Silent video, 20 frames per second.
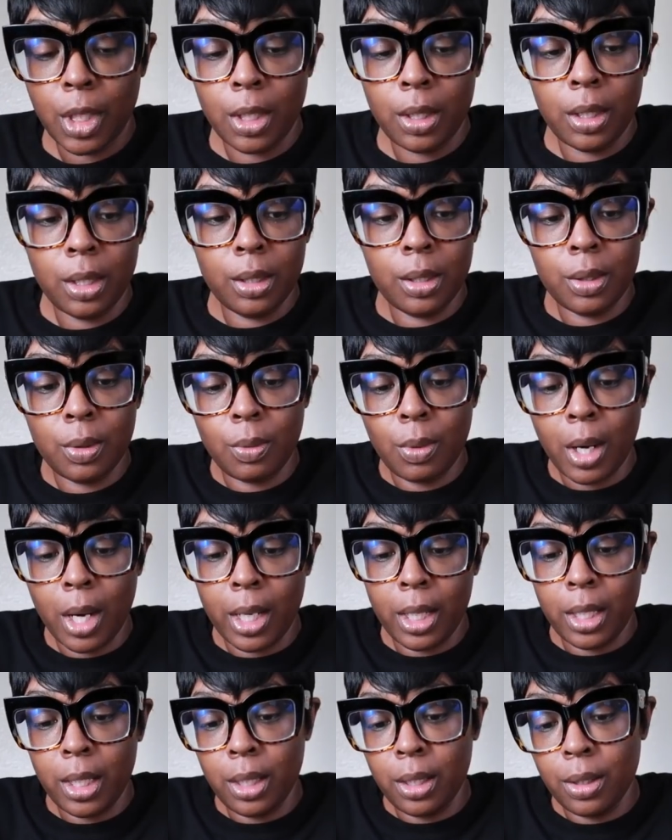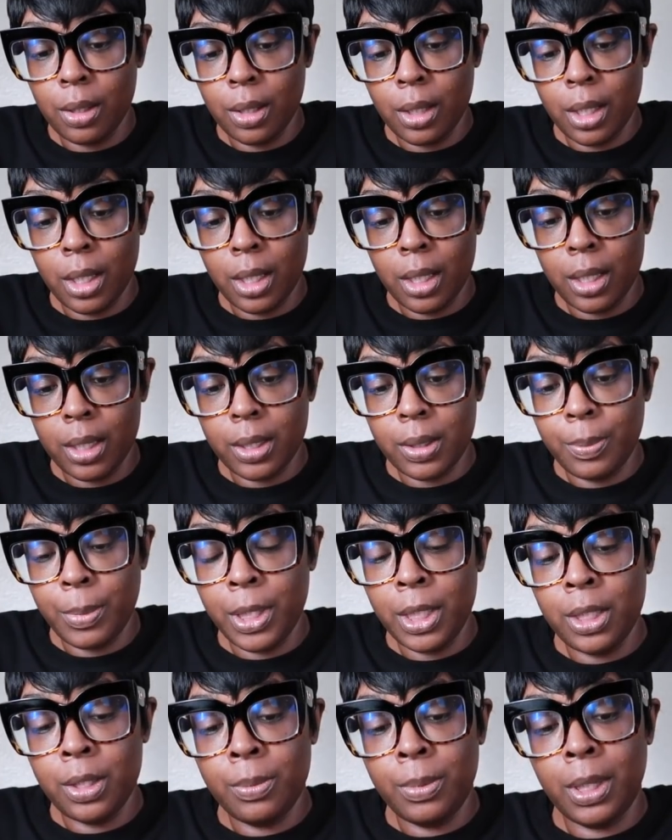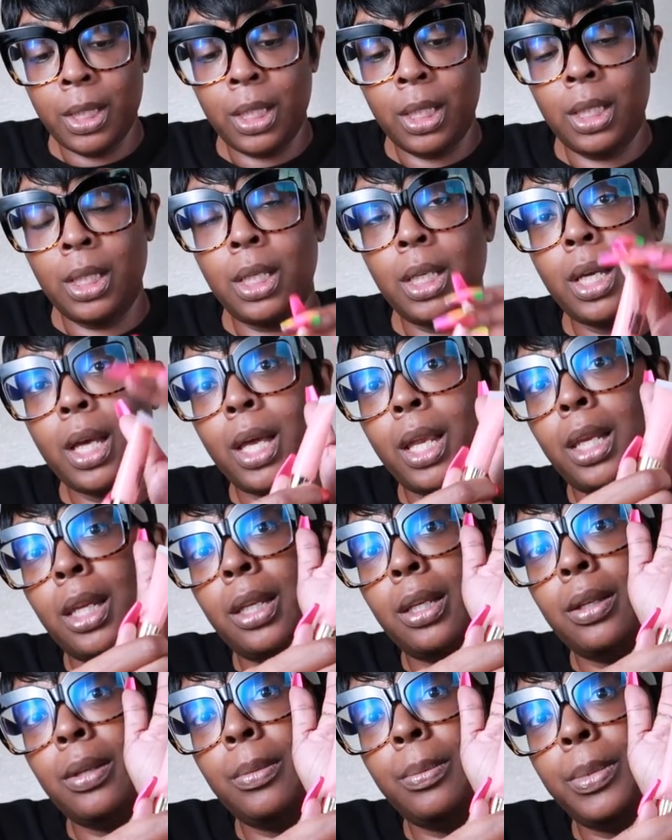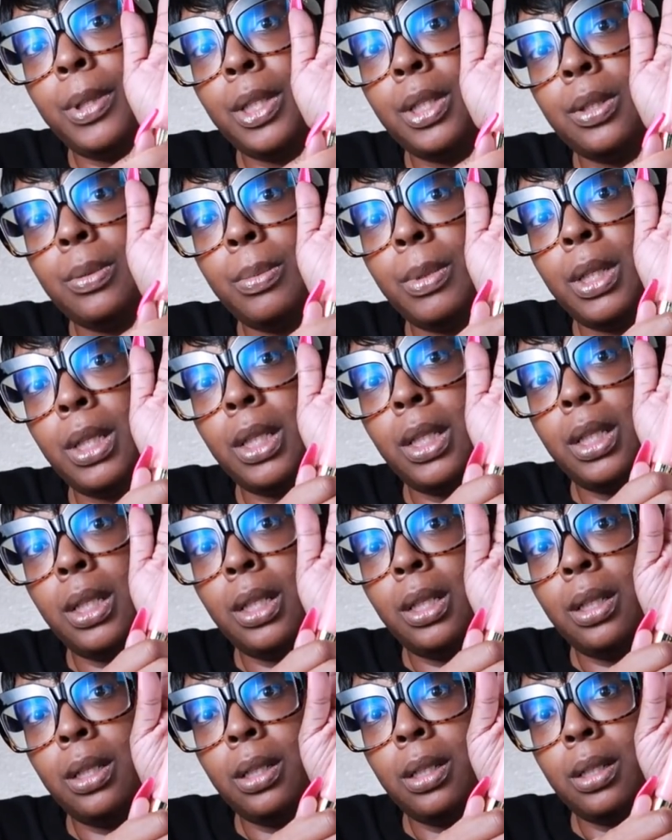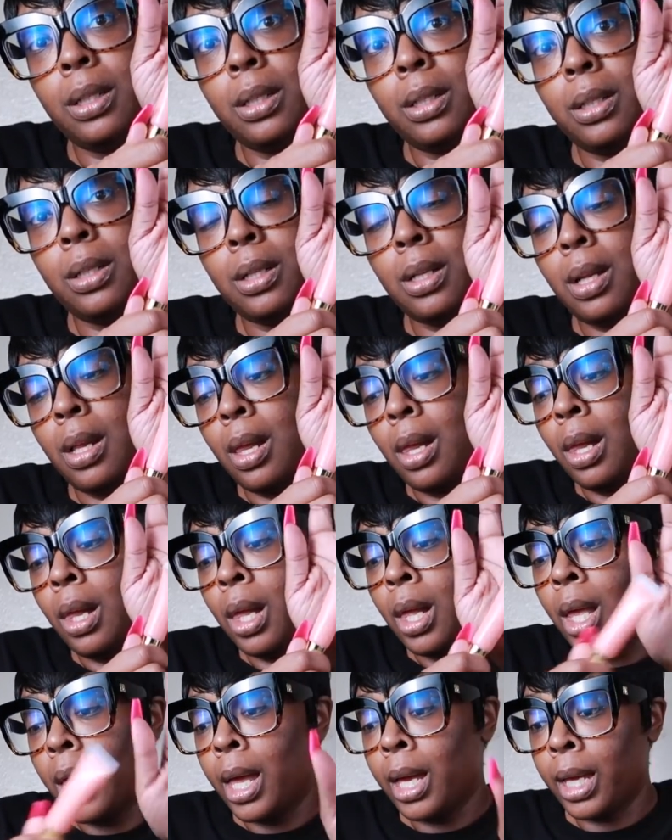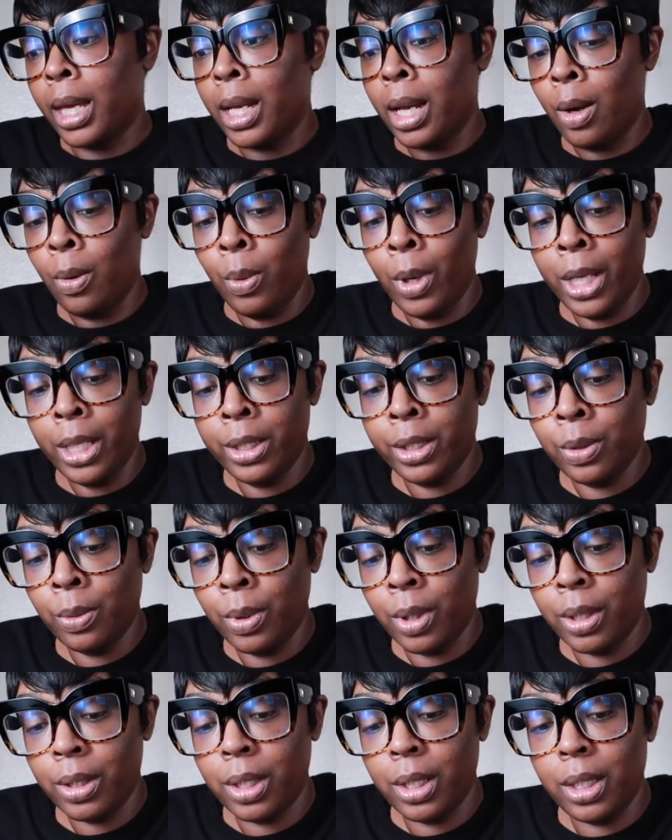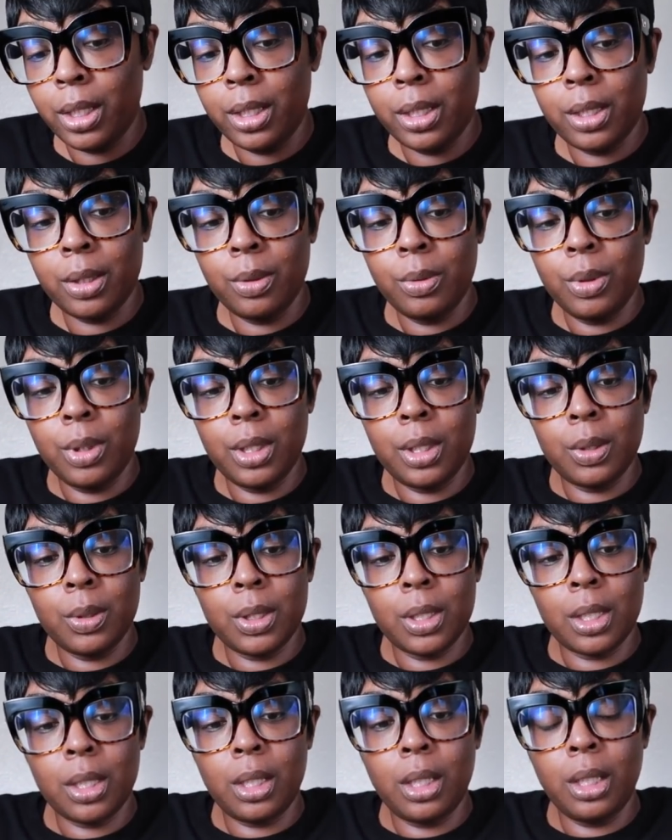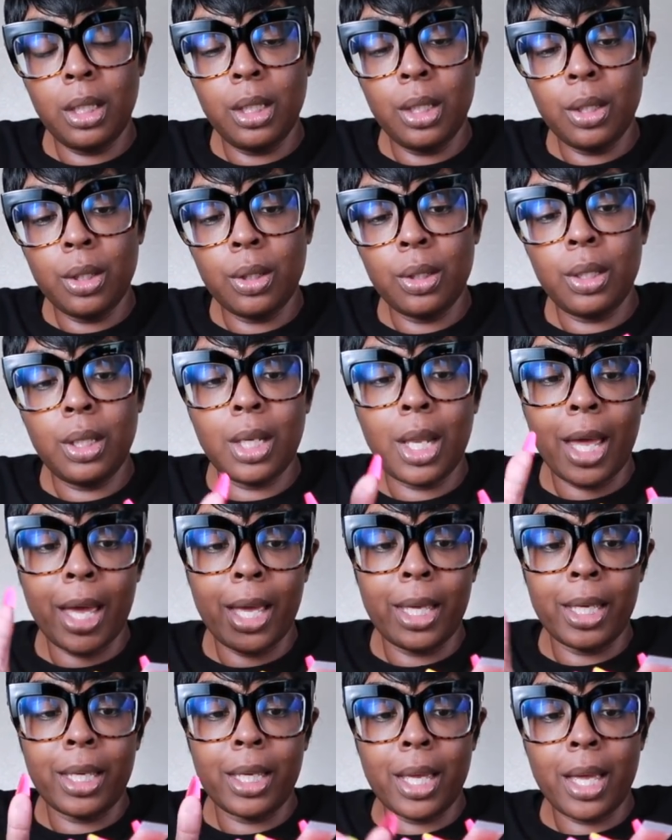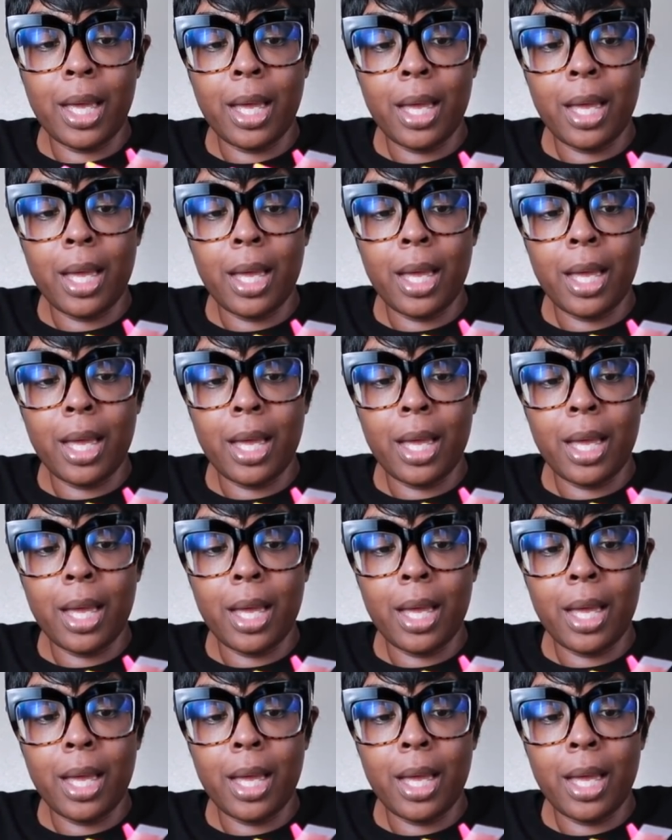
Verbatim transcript: This one right here is Peach Bellini. I love Peach Bellini. Can I wait to wear these? Oh, this is a clear, like,